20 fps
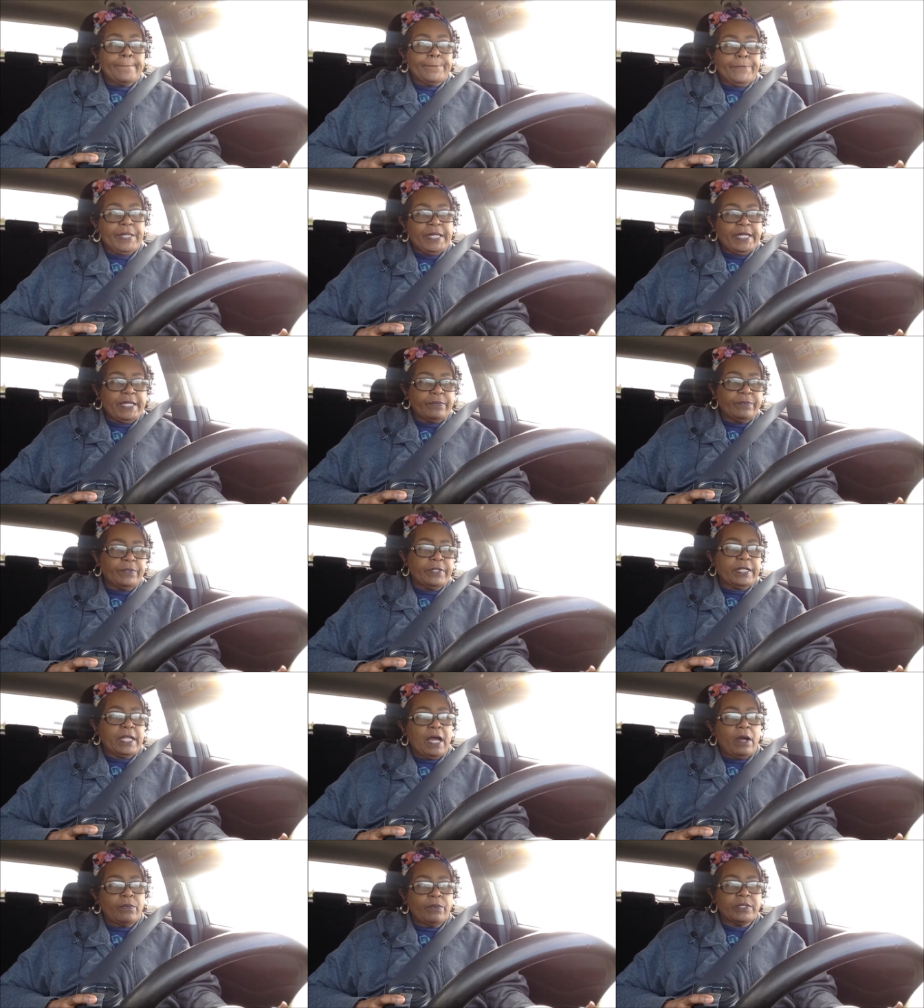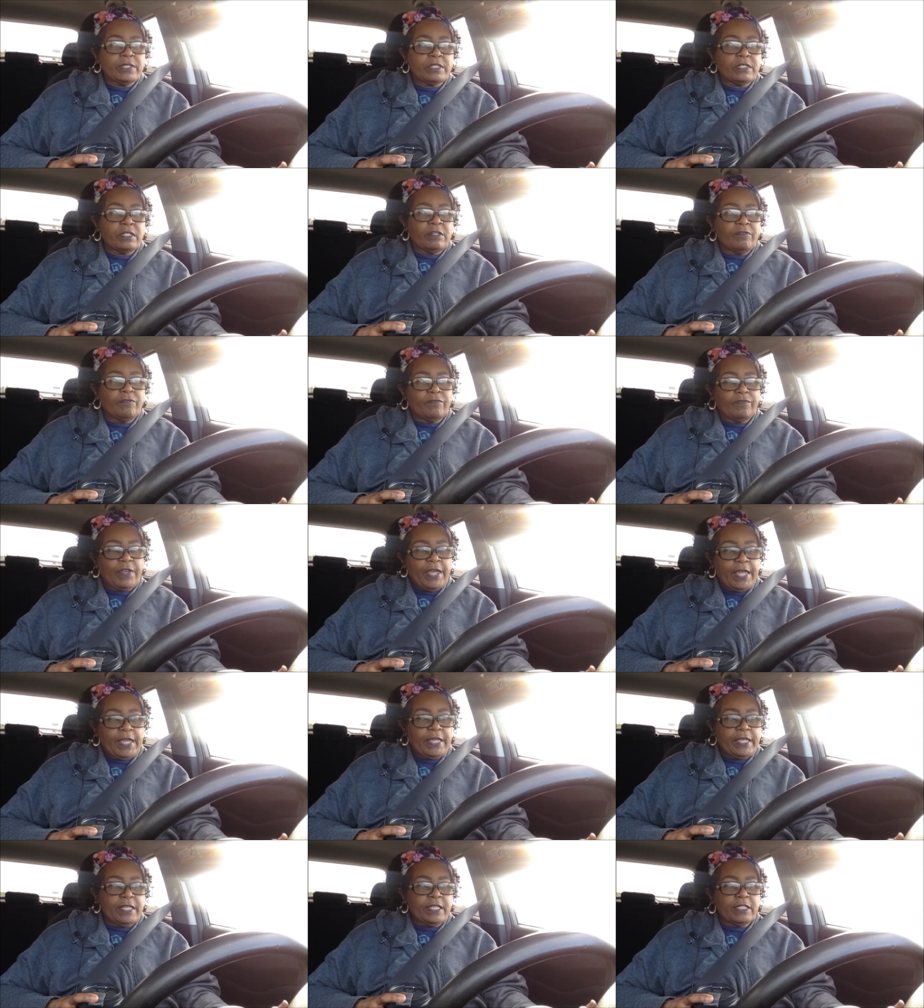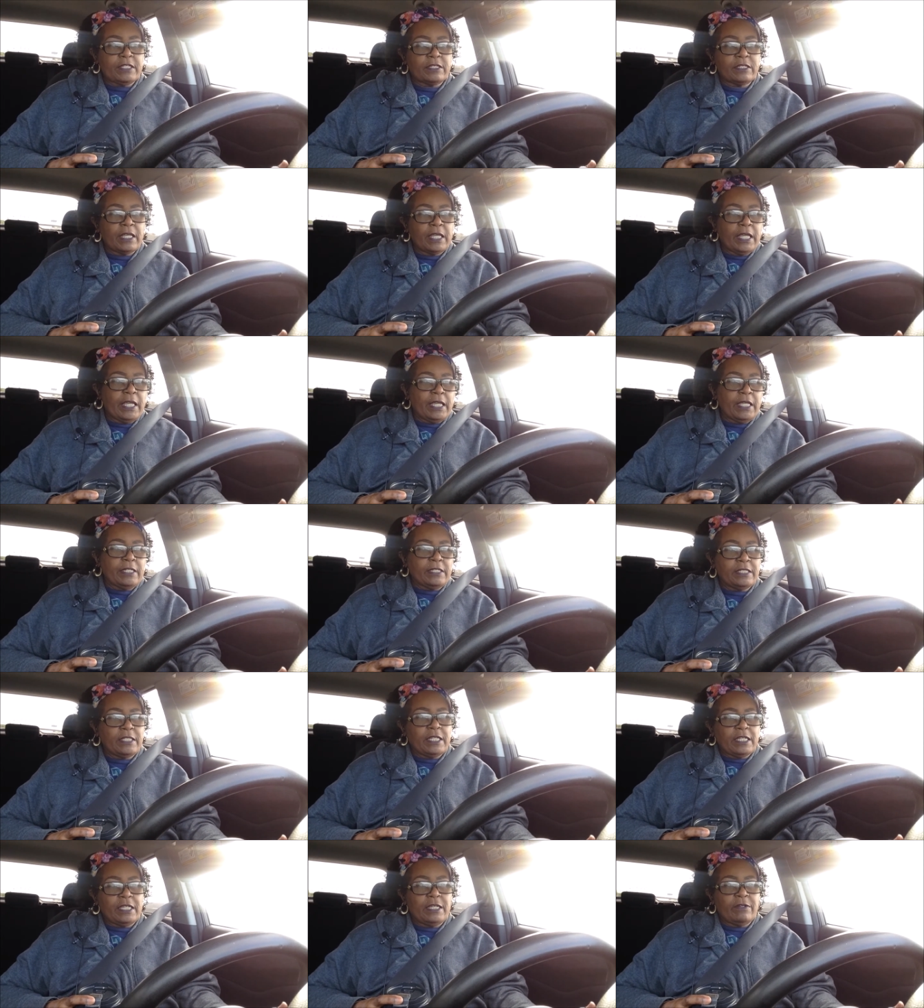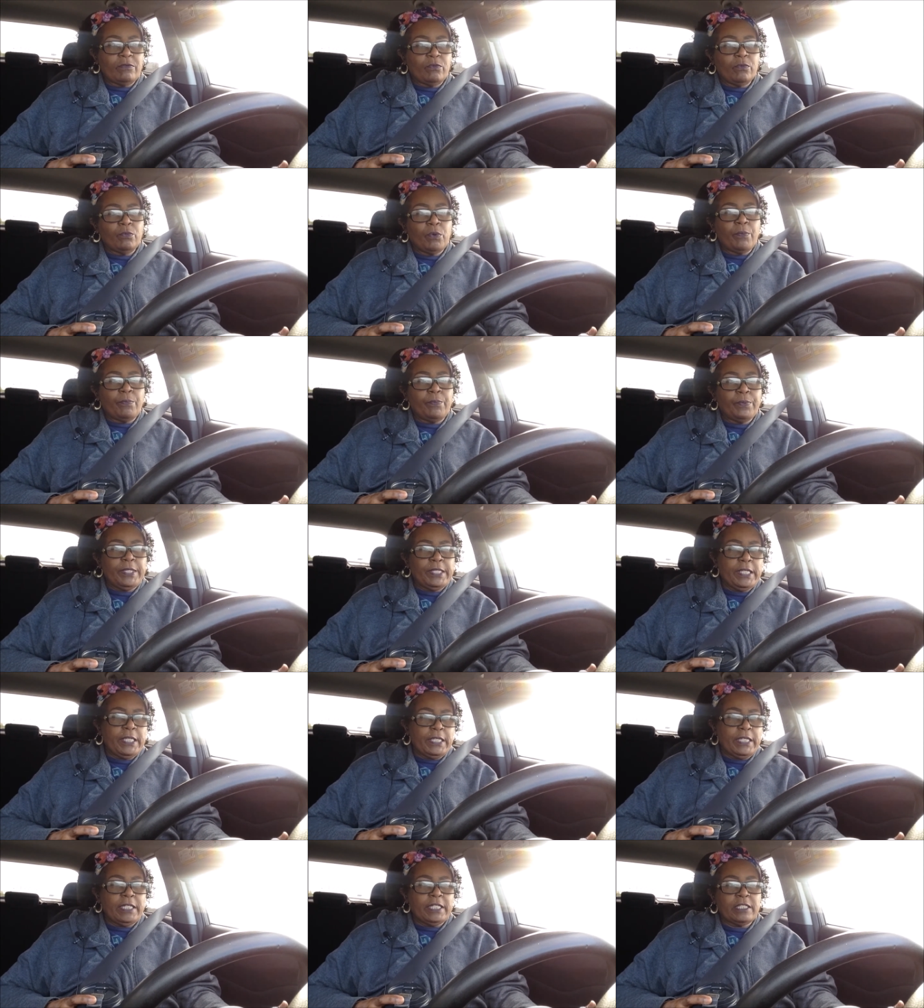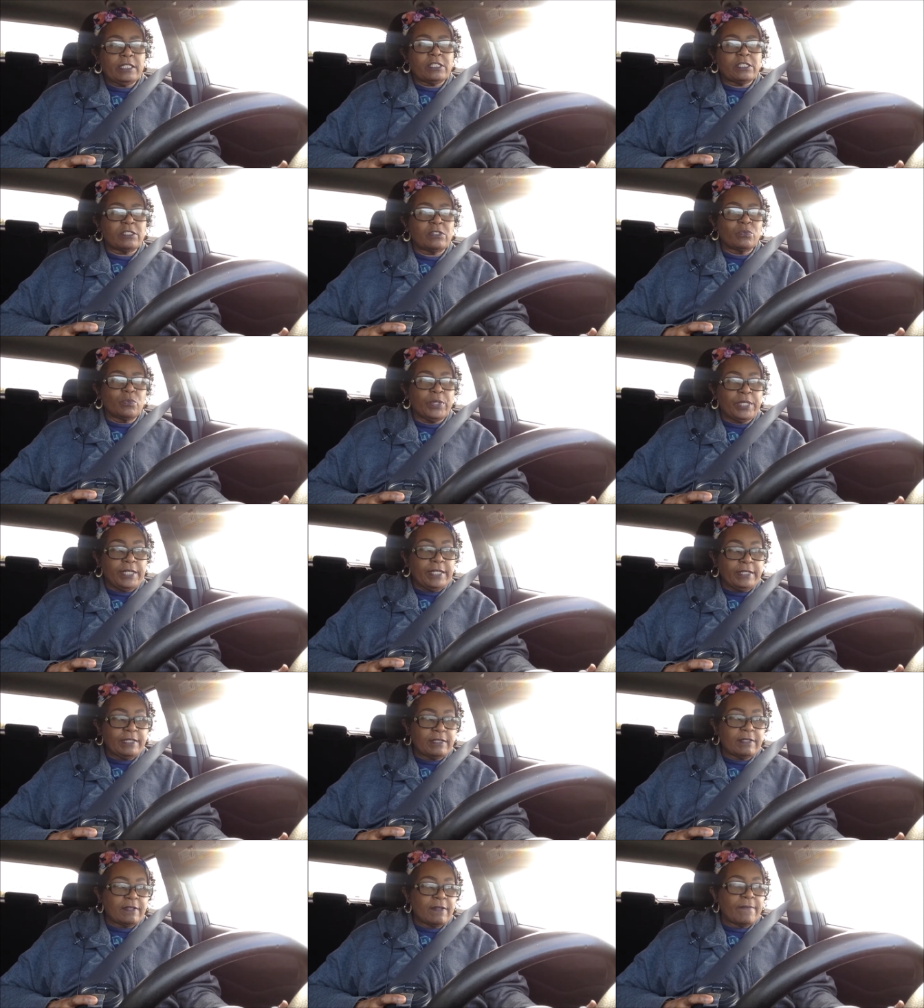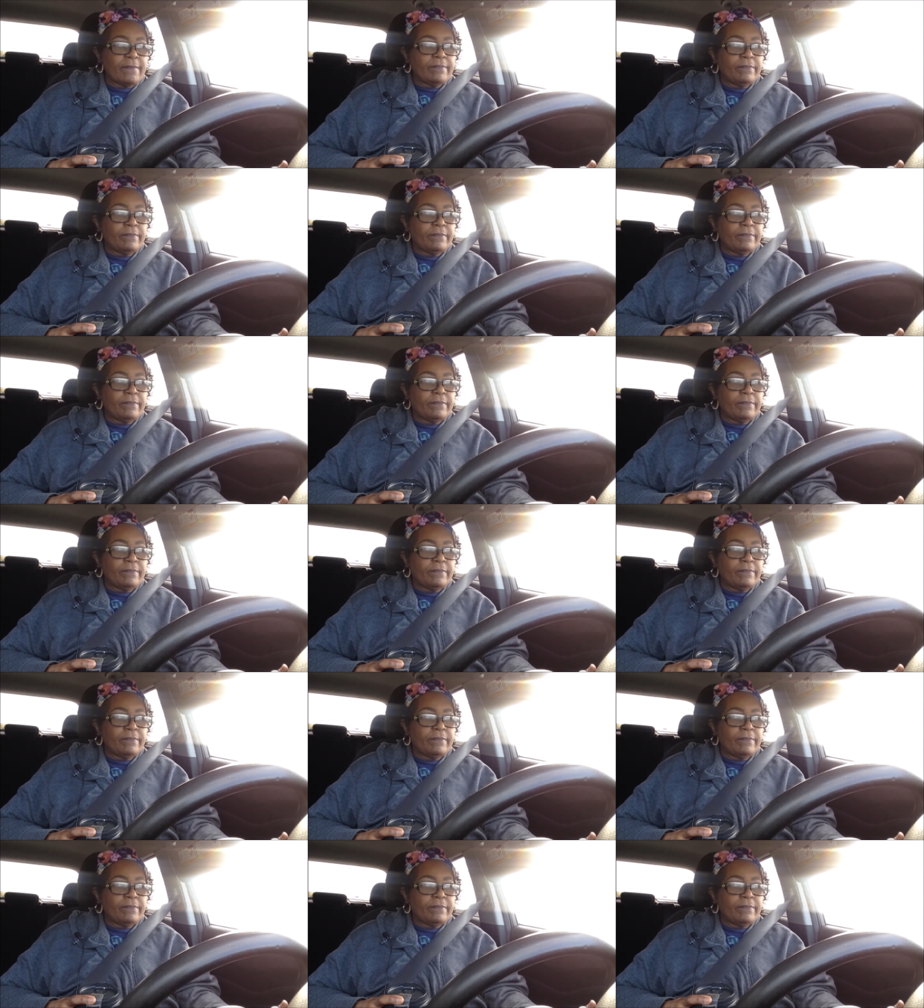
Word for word: but when I was in Vegas, it did. When we eating sweets,